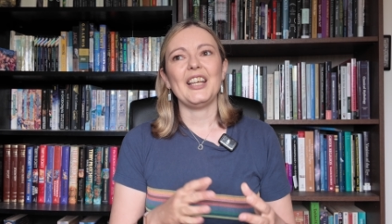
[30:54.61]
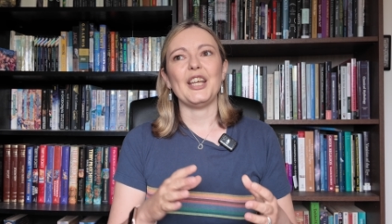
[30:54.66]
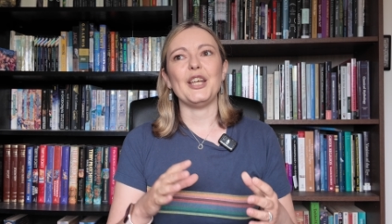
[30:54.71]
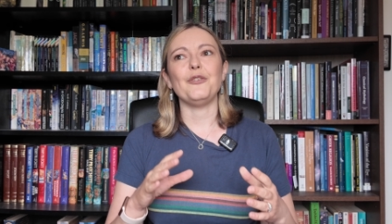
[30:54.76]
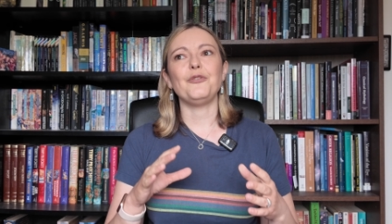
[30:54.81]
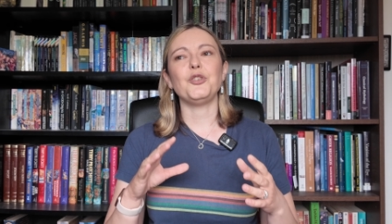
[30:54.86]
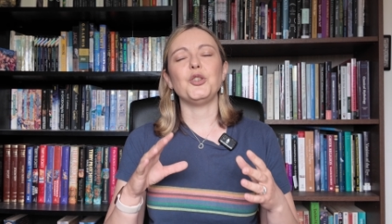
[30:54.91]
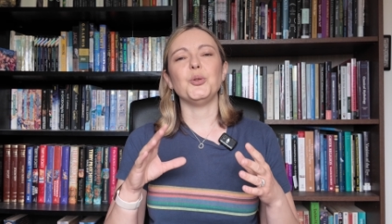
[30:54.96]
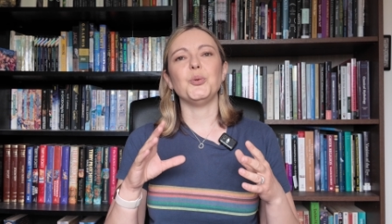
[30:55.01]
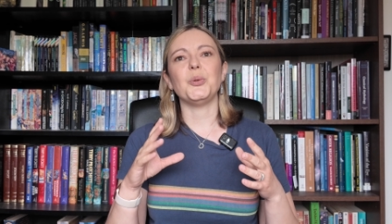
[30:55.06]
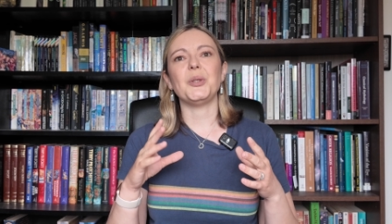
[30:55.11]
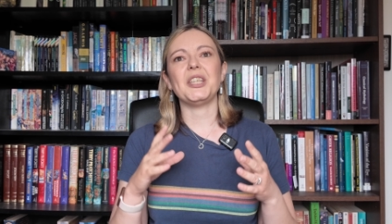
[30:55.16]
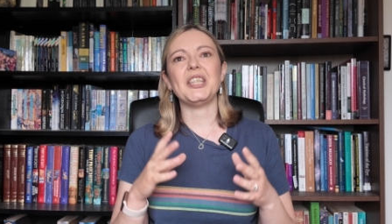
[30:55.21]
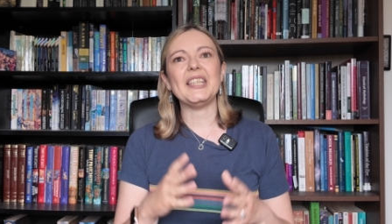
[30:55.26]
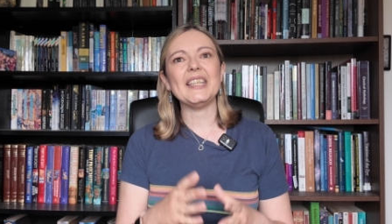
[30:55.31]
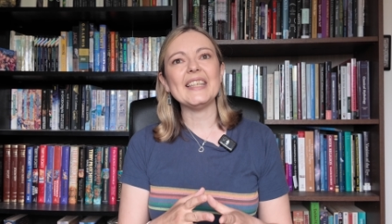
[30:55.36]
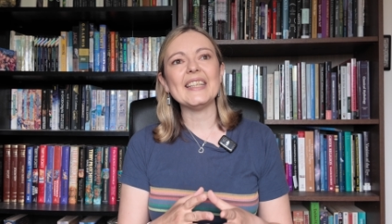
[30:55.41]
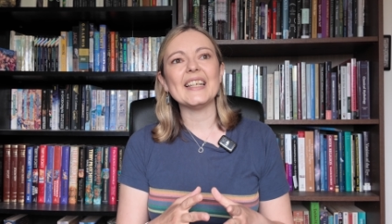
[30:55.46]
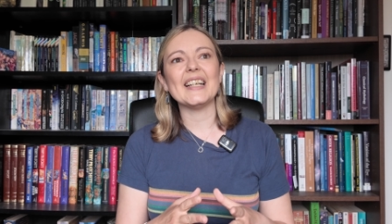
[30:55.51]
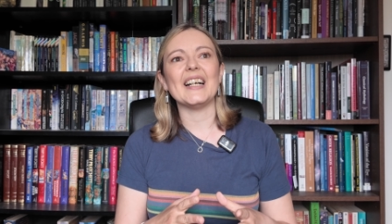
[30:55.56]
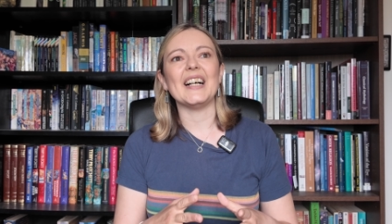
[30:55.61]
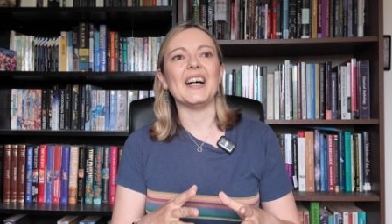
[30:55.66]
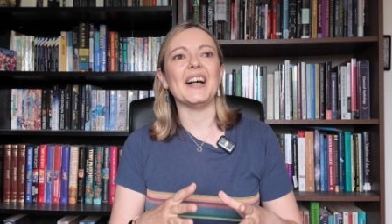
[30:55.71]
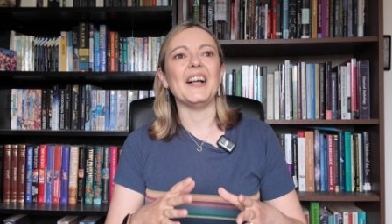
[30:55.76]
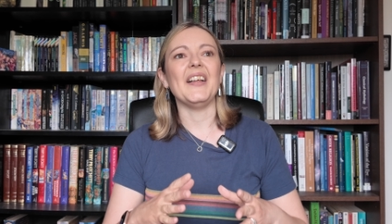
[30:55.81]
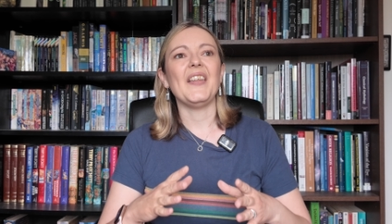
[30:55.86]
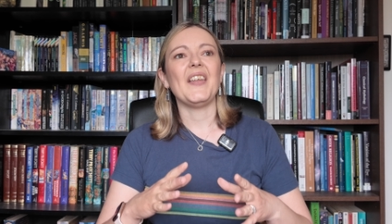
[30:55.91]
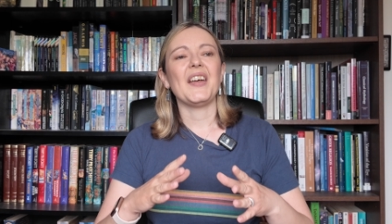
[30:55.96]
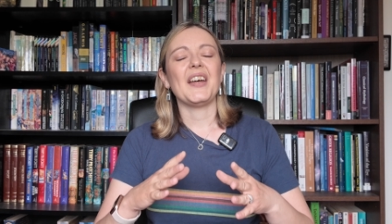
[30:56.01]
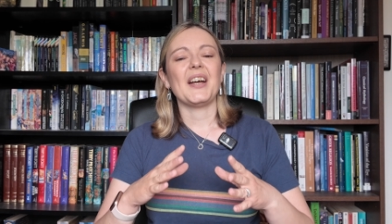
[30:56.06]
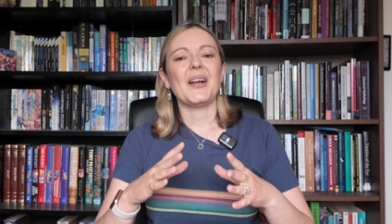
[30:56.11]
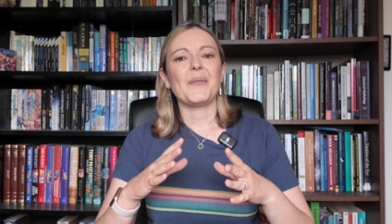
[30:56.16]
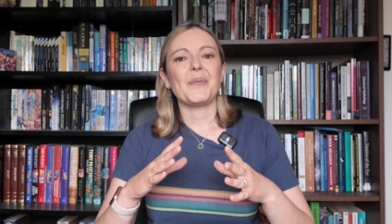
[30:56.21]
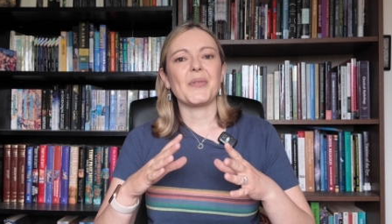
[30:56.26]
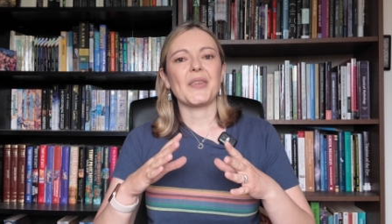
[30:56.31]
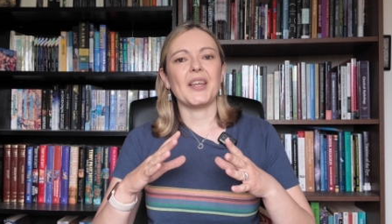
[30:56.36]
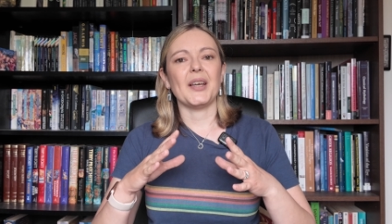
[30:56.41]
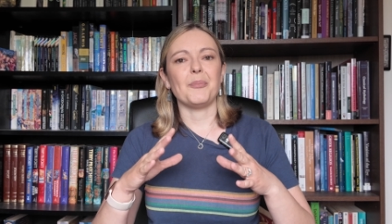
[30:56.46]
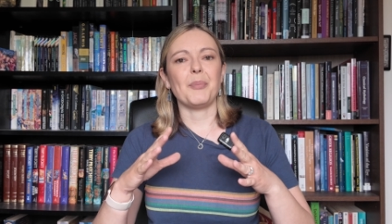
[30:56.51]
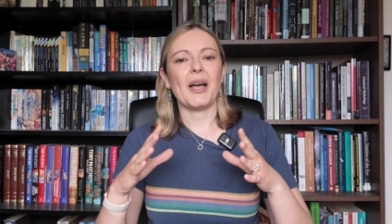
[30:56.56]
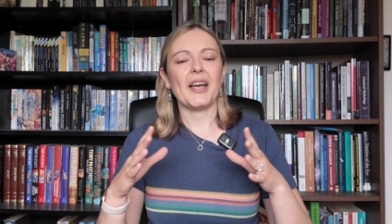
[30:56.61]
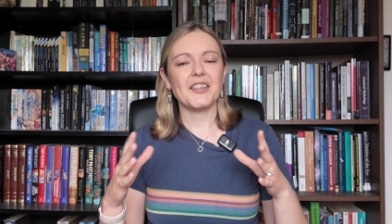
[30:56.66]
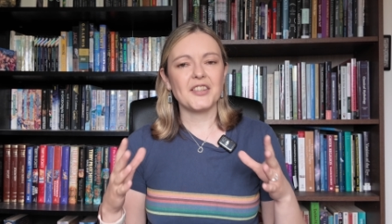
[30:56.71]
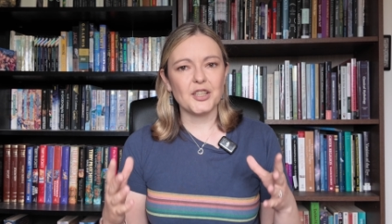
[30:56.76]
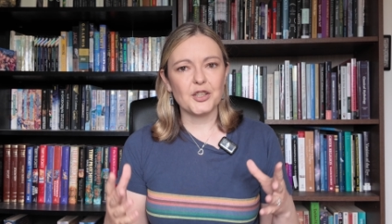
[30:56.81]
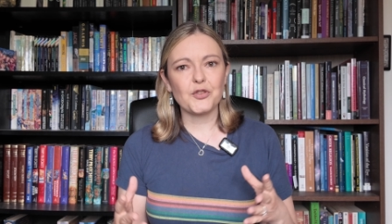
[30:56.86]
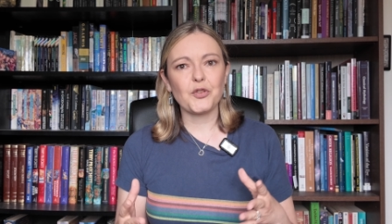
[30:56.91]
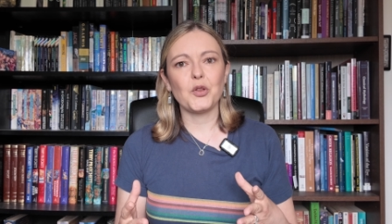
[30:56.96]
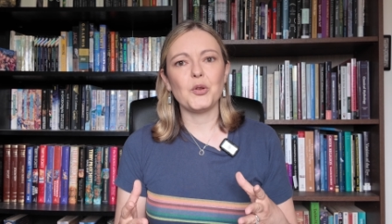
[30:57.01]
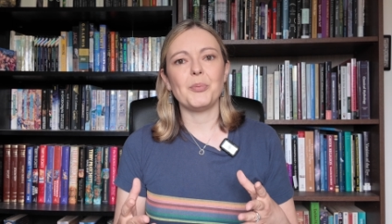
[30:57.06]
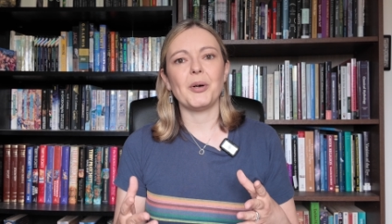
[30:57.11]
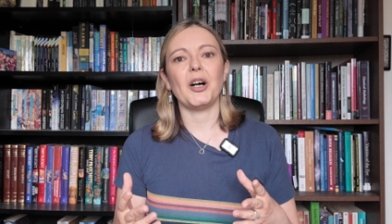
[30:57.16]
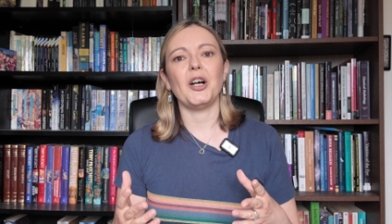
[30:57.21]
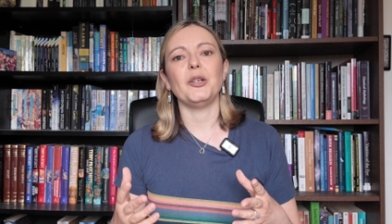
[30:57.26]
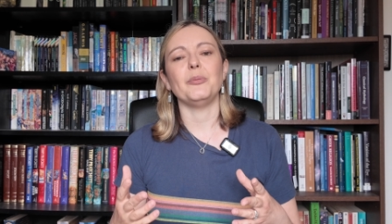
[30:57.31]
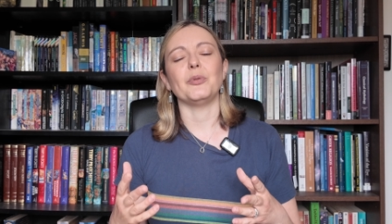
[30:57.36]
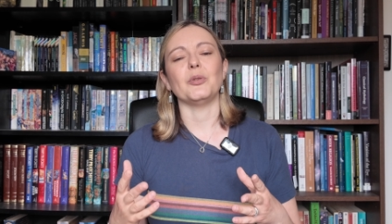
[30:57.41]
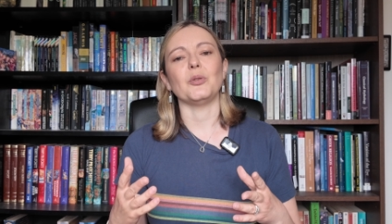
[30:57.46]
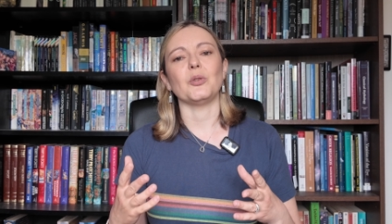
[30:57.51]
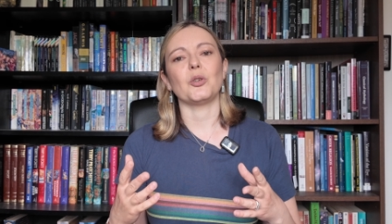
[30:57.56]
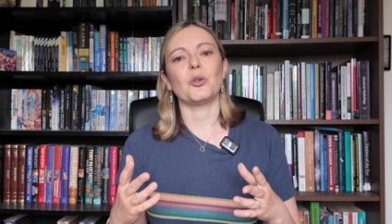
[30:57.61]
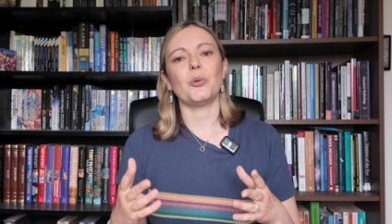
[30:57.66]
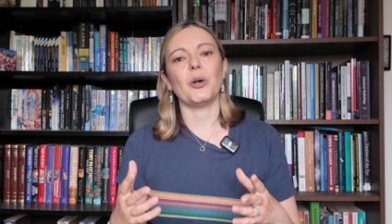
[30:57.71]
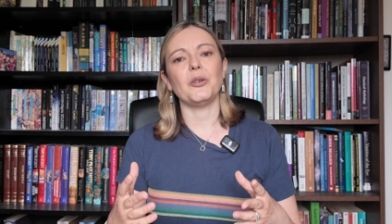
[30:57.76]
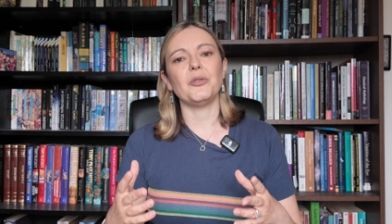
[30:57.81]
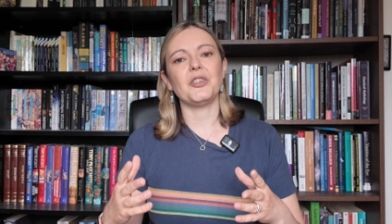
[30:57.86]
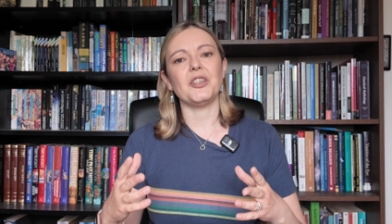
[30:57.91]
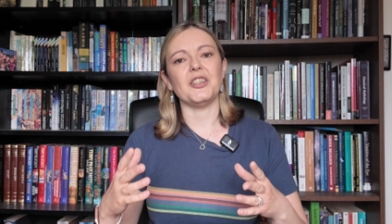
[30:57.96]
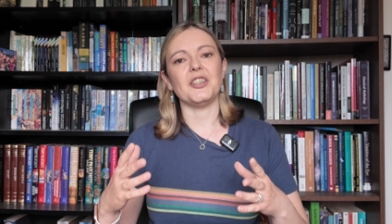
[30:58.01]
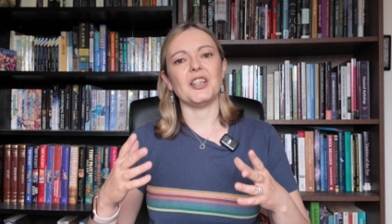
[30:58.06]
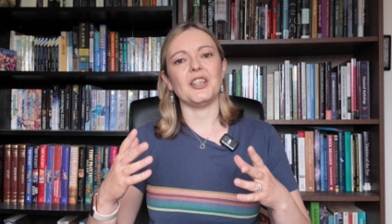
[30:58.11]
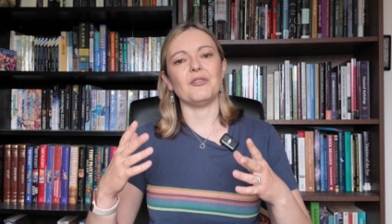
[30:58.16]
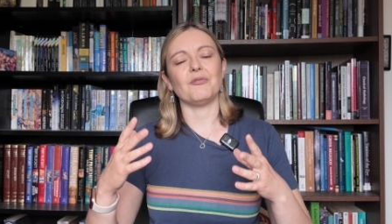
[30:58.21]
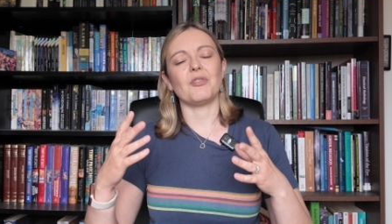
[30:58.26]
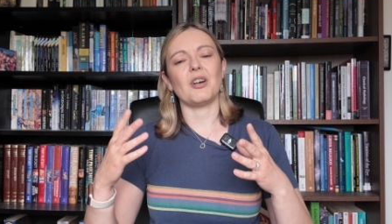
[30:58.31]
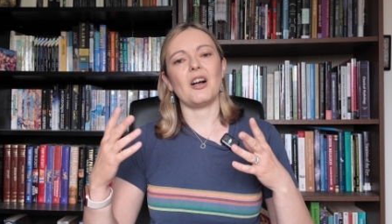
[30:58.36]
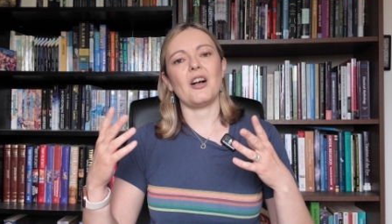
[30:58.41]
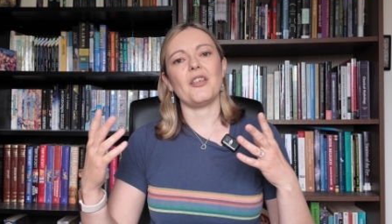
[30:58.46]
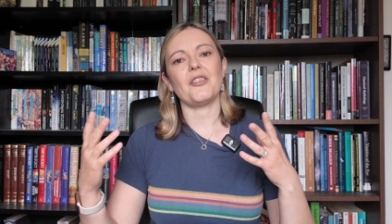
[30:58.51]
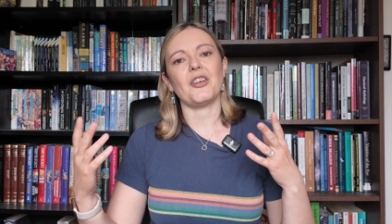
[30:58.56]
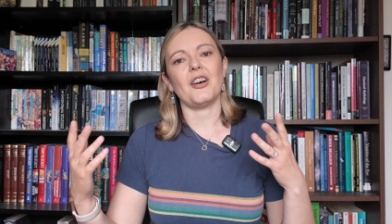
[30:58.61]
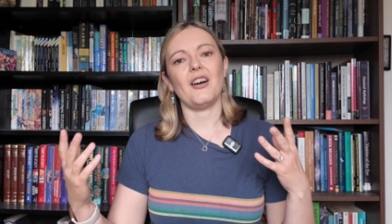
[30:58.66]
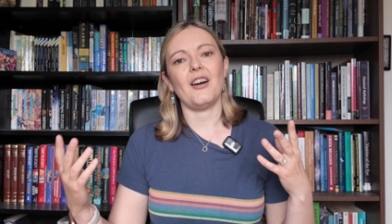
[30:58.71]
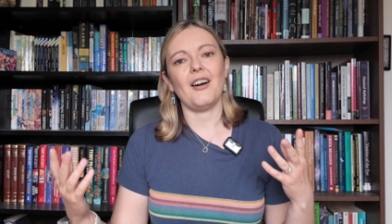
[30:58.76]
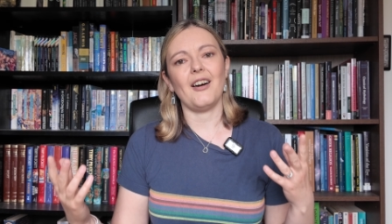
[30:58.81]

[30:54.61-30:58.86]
If you hear a passage from the Bible quoted in rather